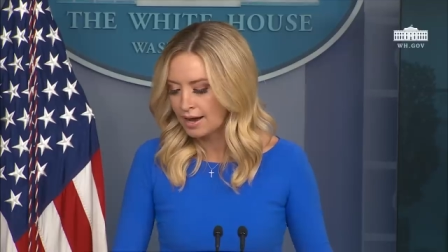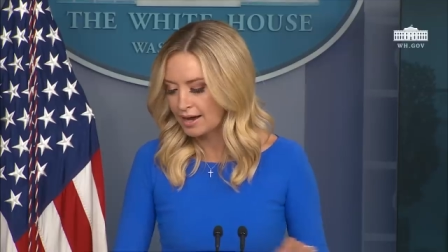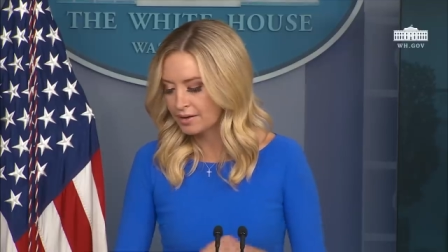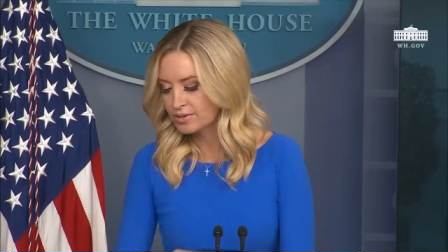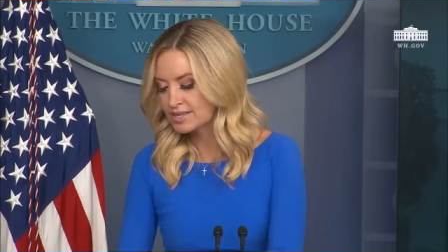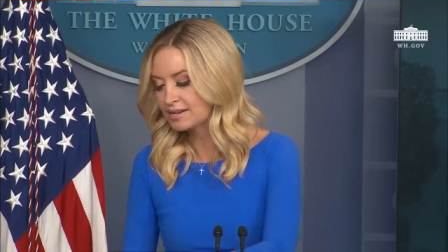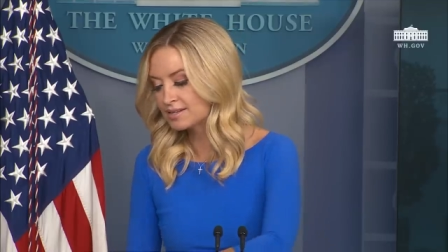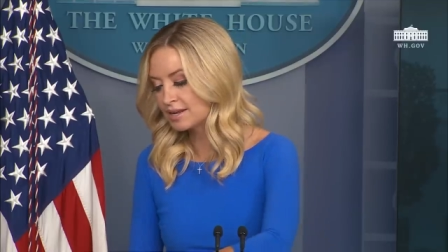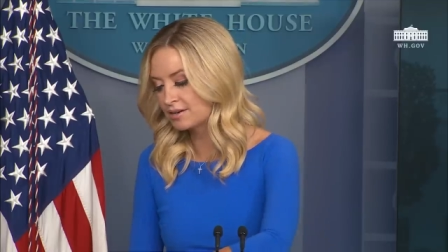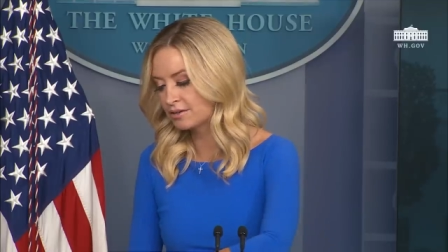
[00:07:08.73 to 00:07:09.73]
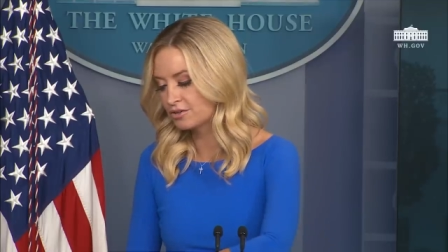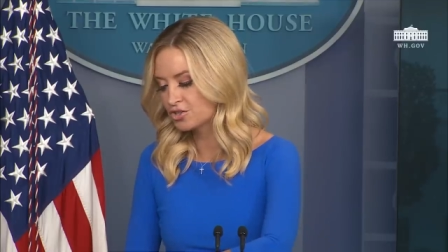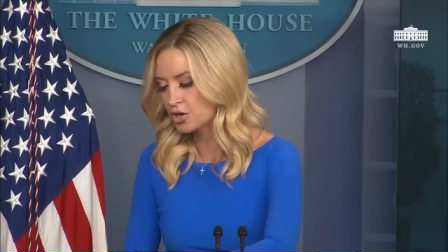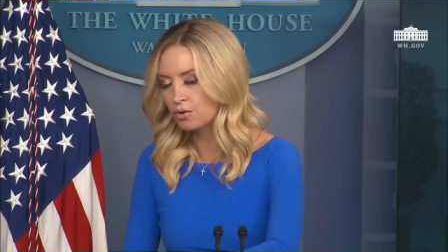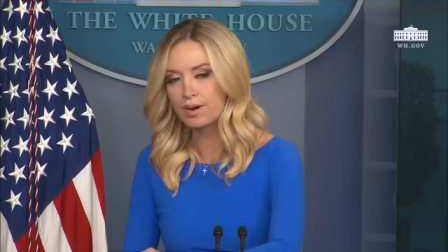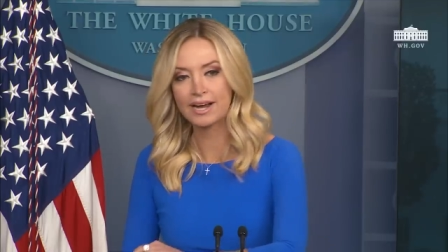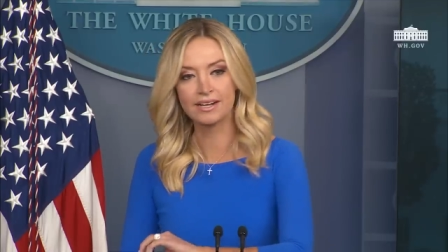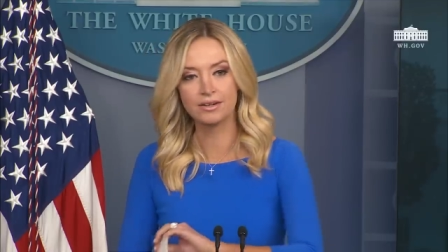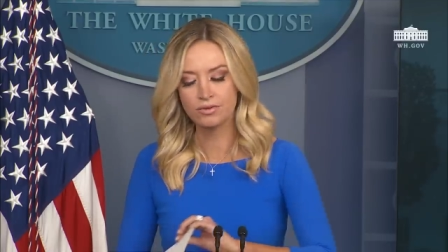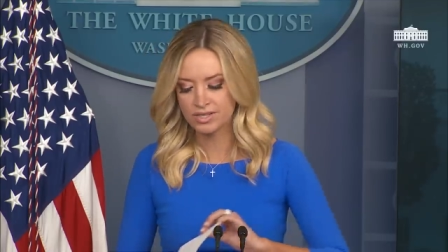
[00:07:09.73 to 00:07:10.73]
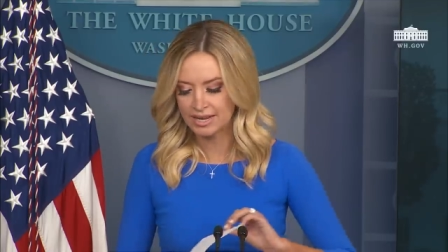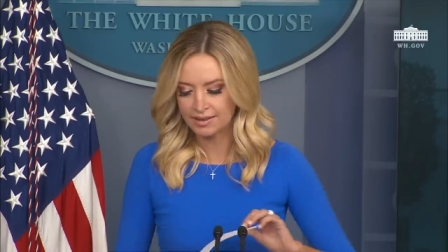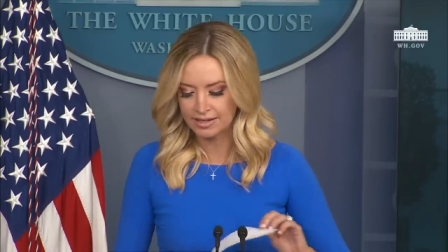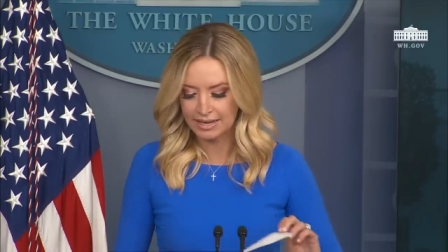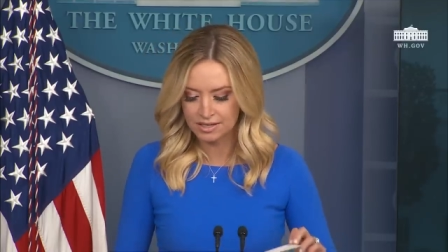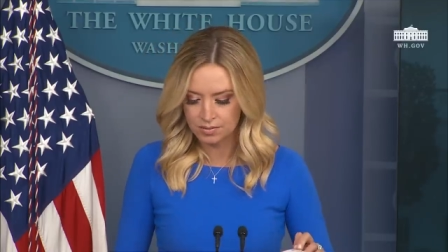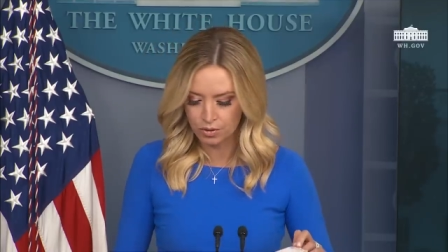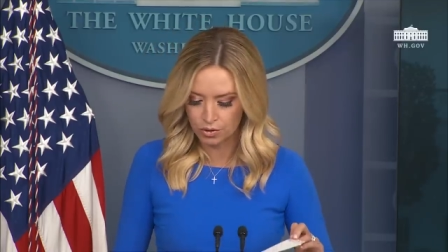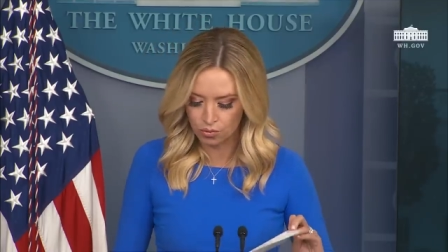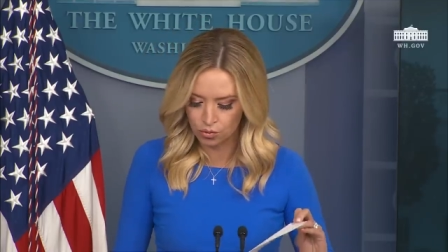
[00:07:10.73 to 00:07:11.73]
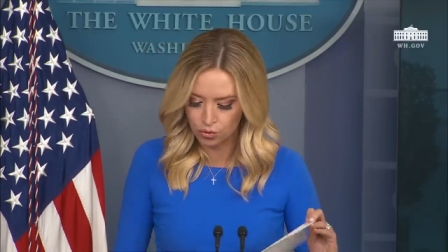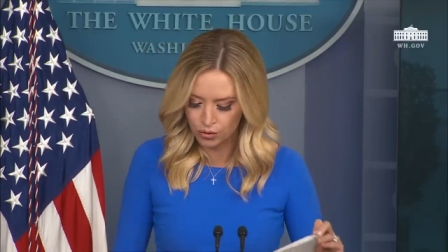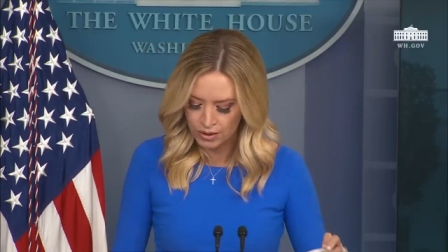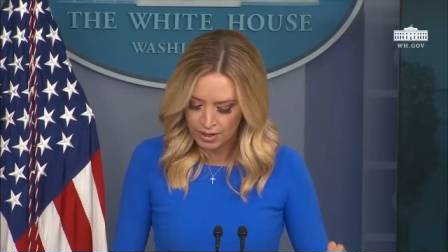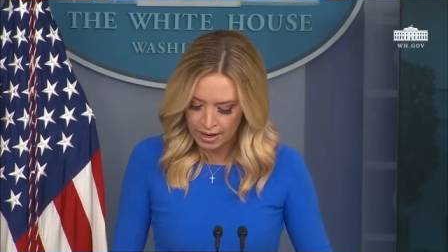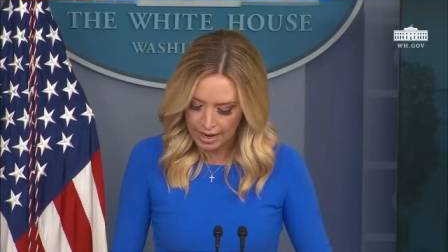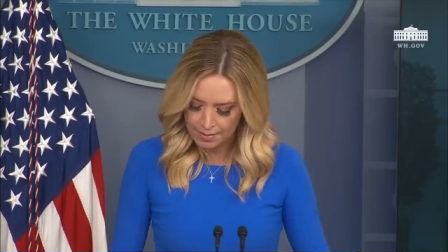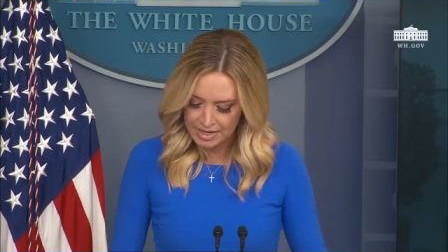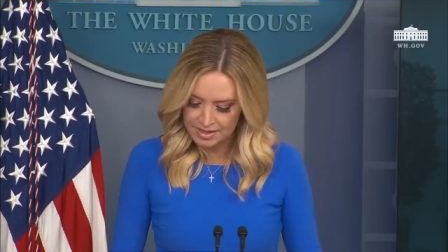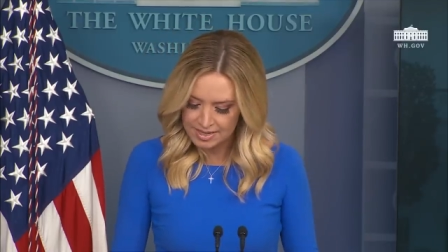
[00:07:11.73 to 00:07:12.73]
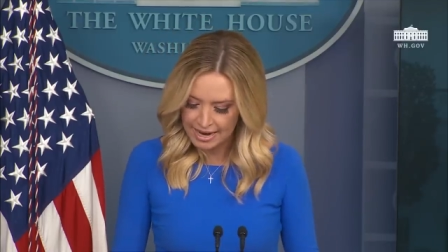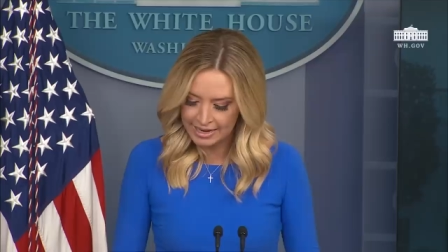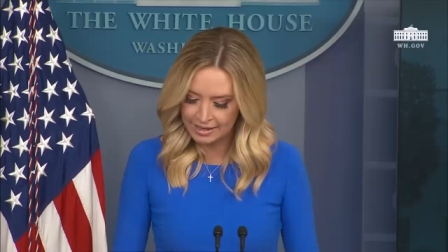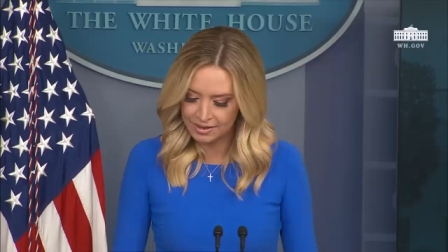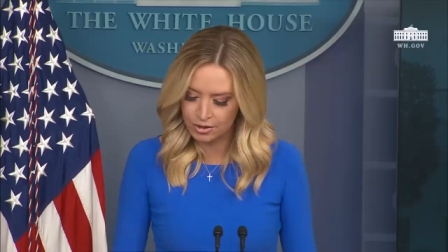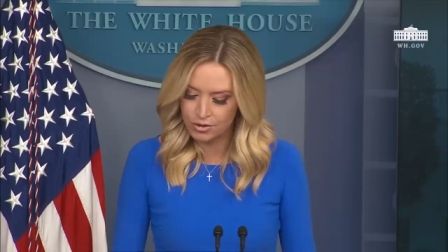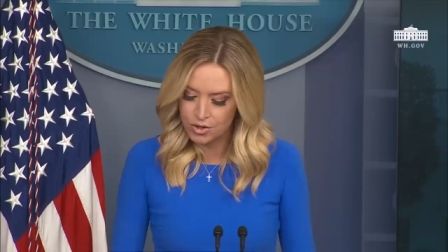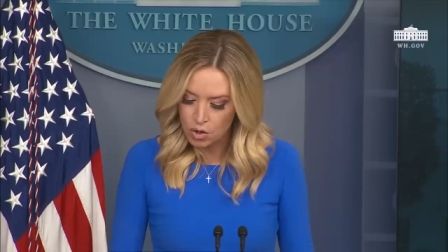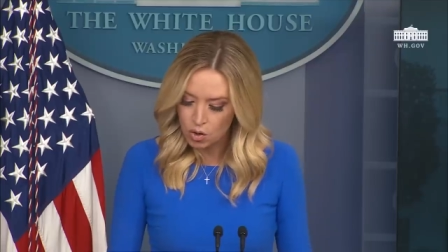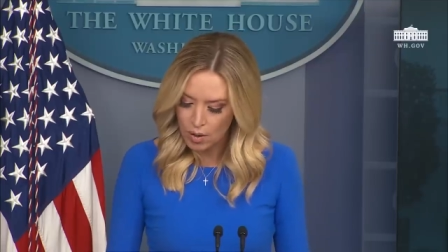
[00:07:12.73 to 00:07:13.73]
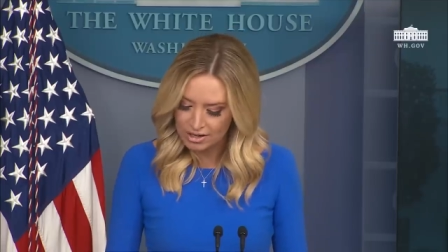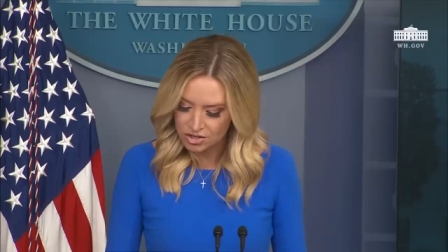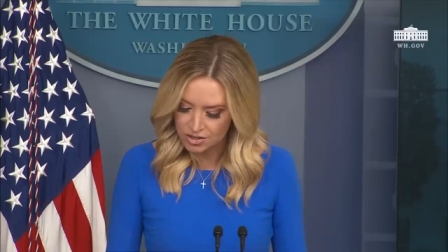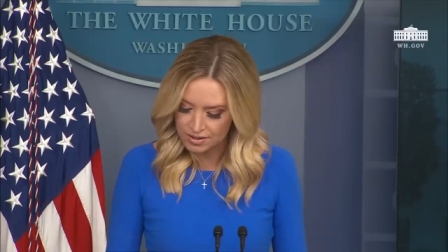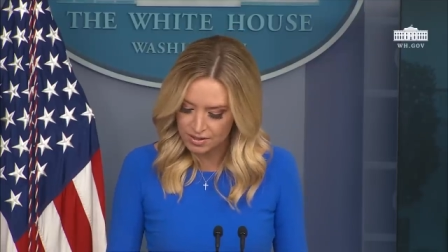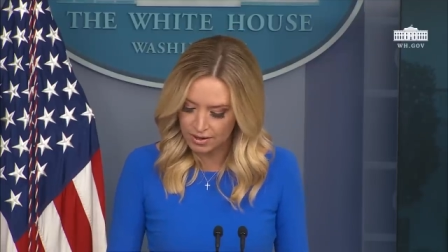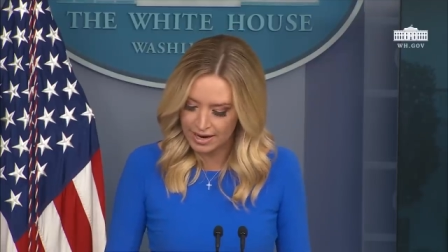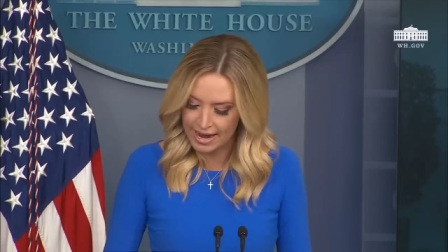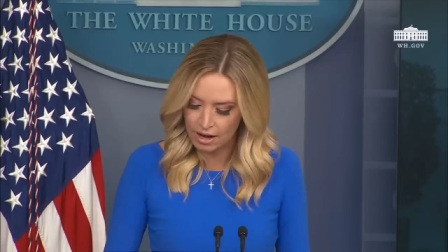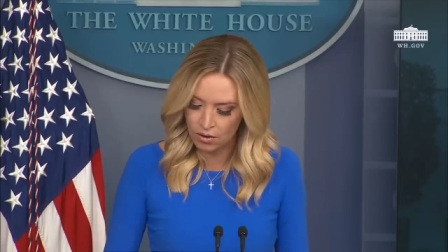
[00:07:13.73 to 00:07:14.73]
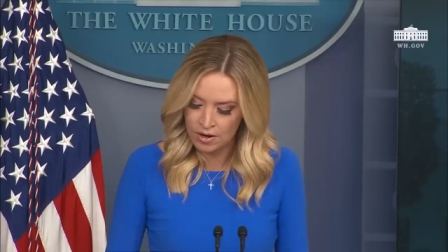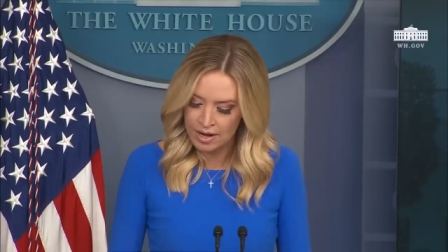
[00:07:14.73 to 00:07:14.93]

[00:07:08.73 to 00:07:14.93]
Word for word: Uh, it was then Senator Joe Biden who set the Ginsburg rule um, in saying that there are no questions on how